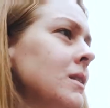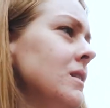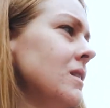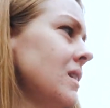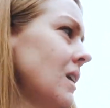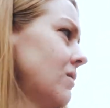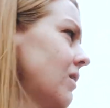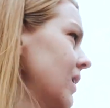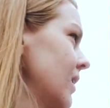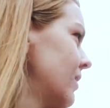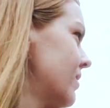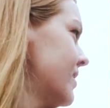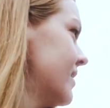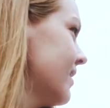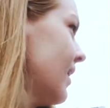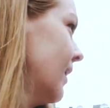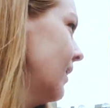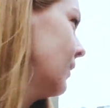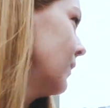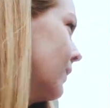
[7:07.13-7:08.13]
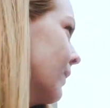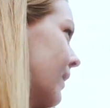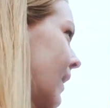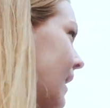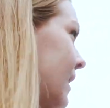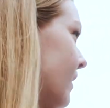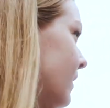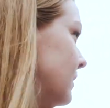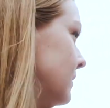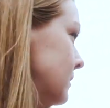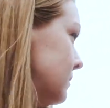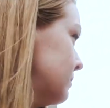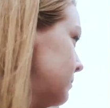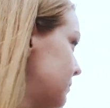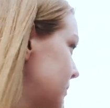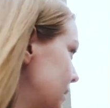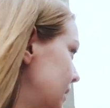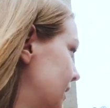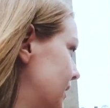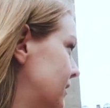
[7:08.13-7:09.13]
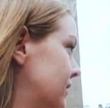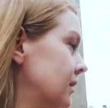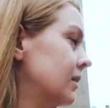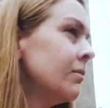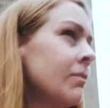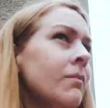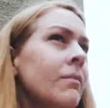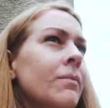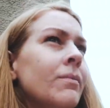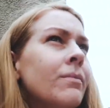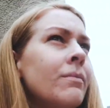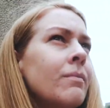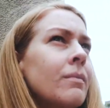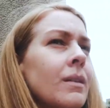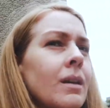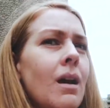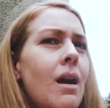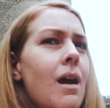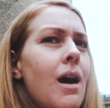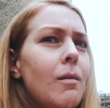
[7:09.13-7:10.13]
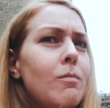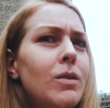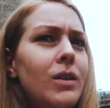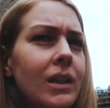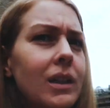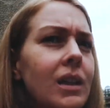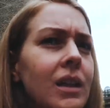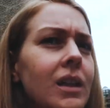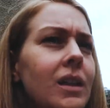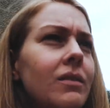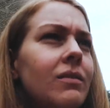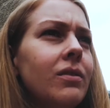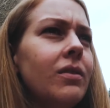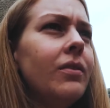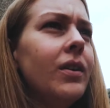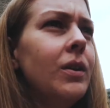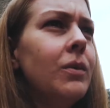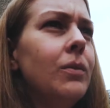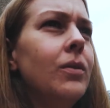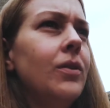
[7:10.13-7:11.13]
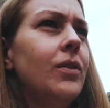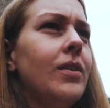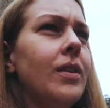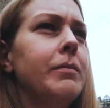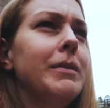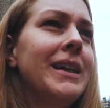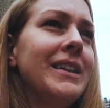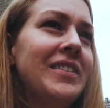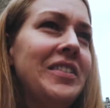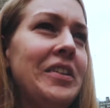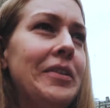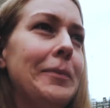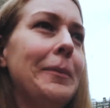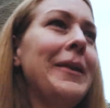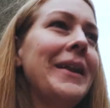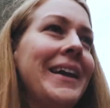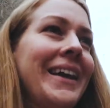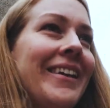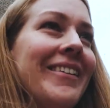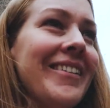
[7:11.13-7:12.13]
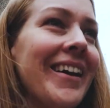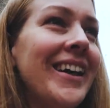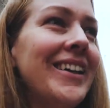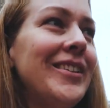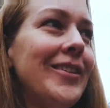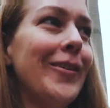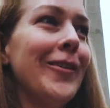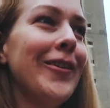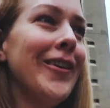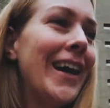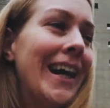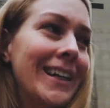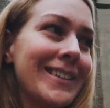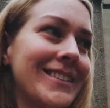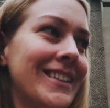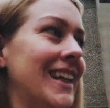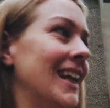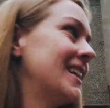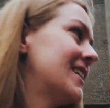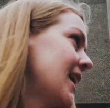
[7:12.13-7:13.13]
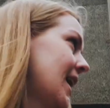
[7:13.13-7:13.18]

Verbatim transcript: So I'd rather cycle there. But I'm really confused about this place. I don't know how to get